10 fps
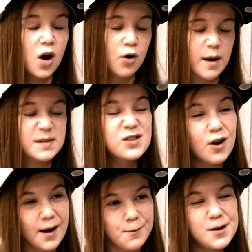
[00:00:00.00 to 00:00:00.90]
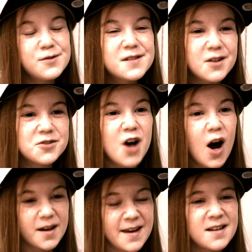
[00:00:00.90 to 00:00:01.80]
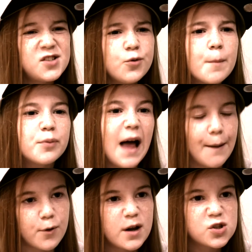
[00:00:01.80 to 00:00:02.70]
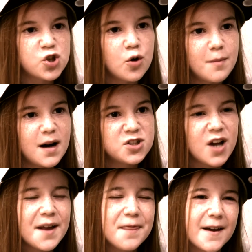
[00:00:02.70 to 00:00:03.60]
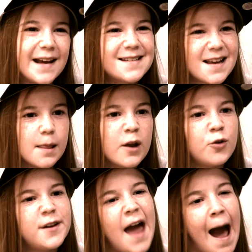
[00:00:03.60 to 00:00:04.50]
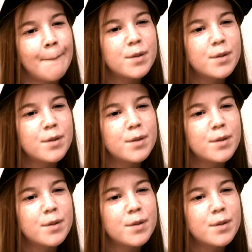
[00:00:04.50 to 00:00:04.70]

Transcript: Oh, I'm sorry. Were you still talking? Because you were blabbering so much, I thought I'd take a little nap.